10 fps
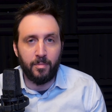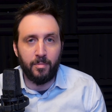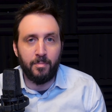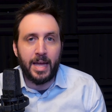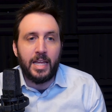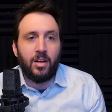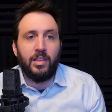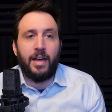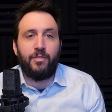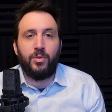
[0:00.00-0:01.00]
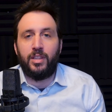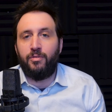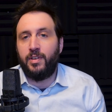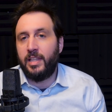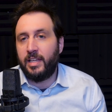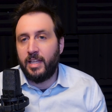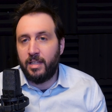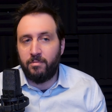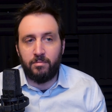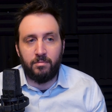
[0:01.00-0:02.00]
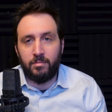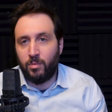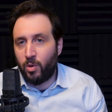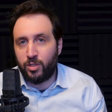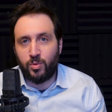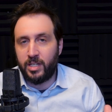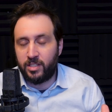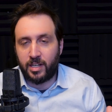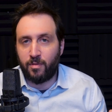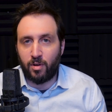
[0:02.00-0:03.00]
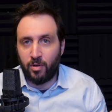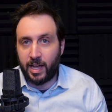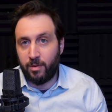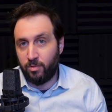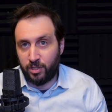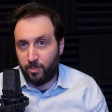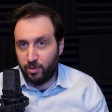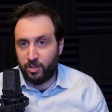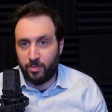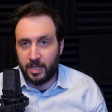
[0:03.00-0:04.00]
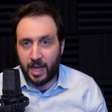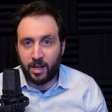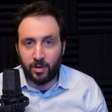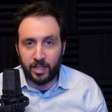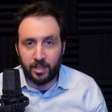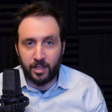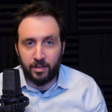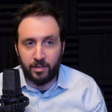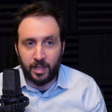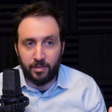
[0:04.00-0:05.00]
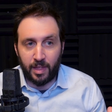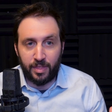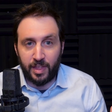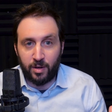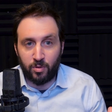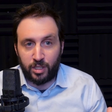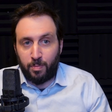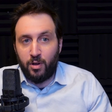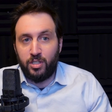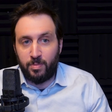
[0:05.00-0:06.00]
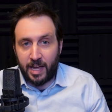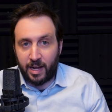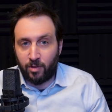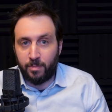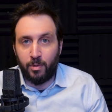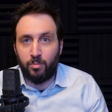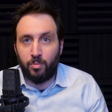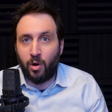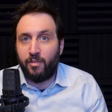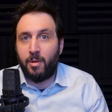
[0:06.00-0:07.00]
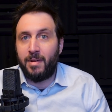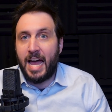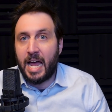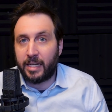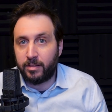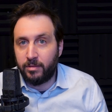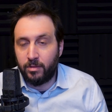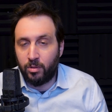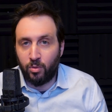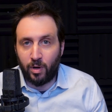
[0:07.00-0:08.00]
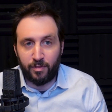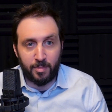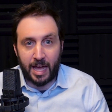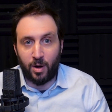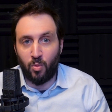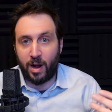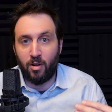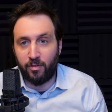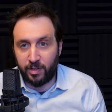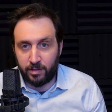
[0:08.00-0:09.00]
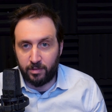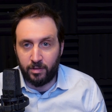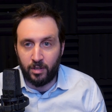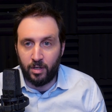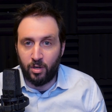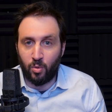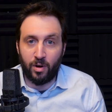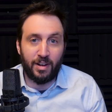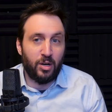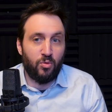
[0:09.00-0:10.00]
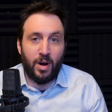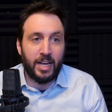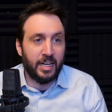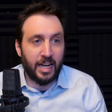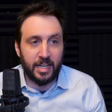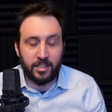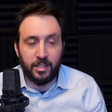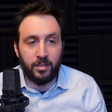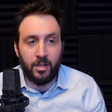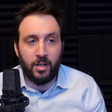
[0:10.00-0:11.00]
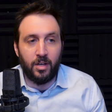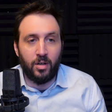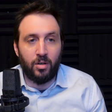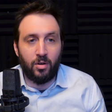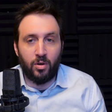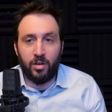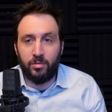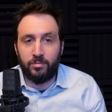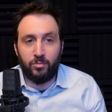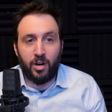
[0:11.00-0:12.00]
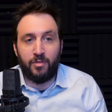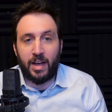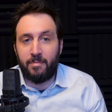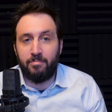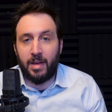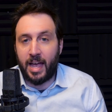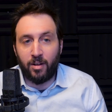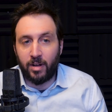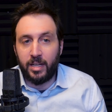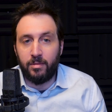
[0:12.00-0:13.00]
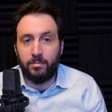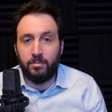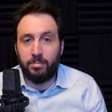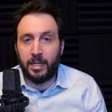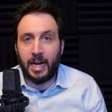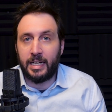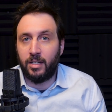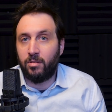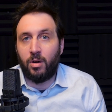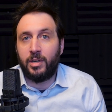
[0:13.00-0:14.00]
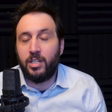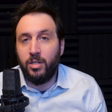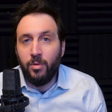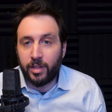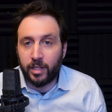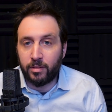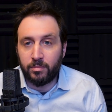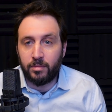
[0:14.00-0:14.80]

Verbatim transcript: many are left with the feeling that once we discover okay we're supposed to be angry they think we're supposed to be angry but what if i'm not or what if I'm not aware of it? Or what if I don't recognize it? Or what if I'm angry, but I don't know what to do with it?